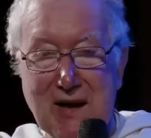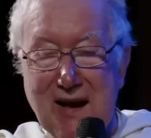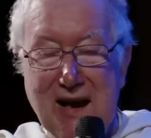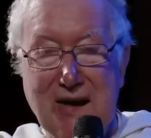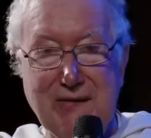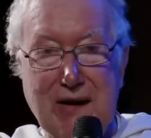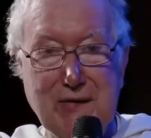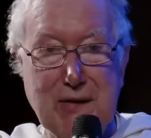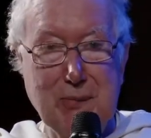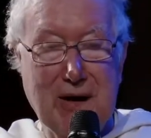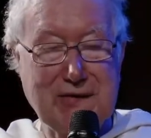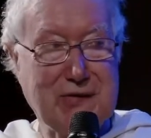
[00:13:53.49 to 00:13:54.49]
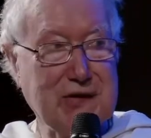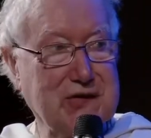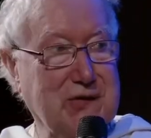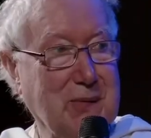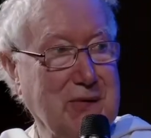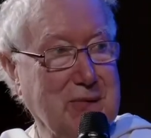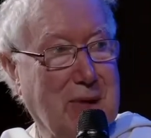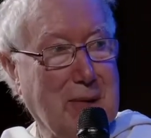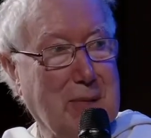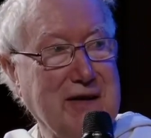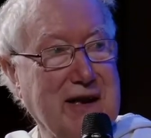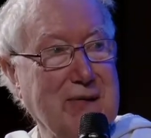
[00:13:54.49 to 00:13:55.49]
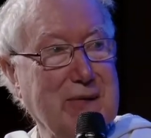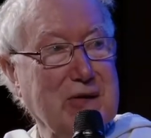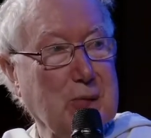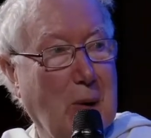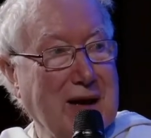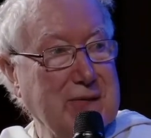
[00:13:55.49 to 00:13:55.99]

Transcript: of having breakfast with Rabbi David's wife